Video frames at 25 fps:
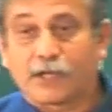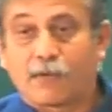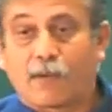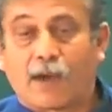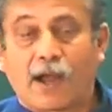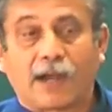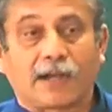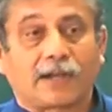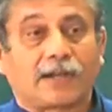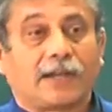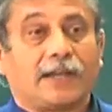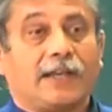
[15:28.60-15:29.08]
You
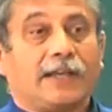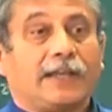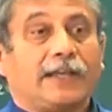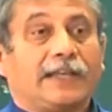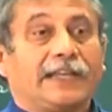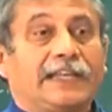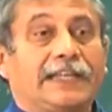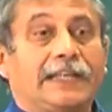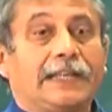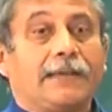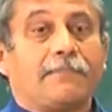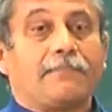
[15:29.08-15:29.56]
want
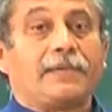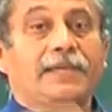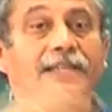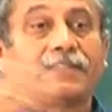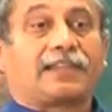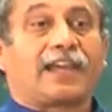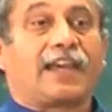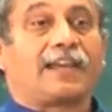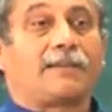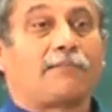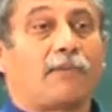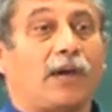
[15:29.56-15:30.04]
in a
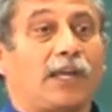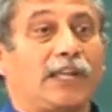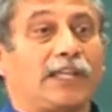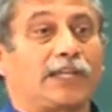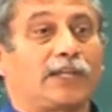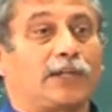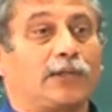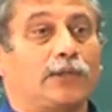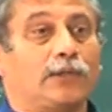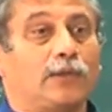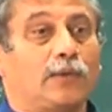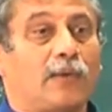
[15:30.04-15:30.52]
methane
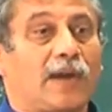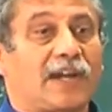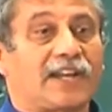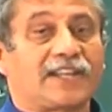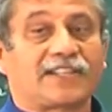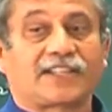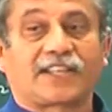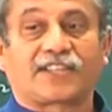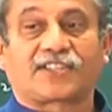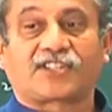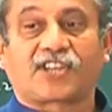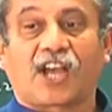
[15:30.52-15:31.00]
molecule, what
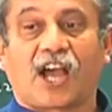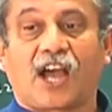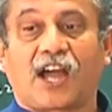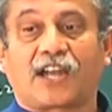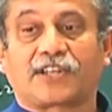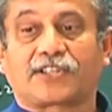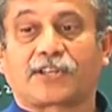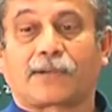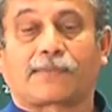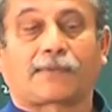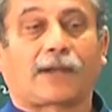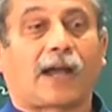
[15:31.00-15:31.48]
is the
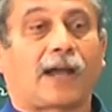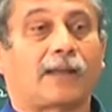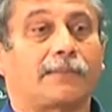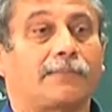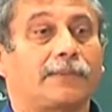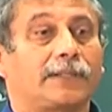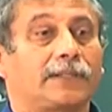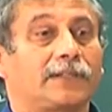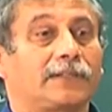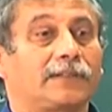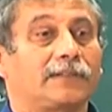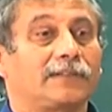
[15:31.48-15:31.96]
charge of
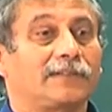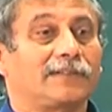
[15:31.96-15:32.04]
carbon?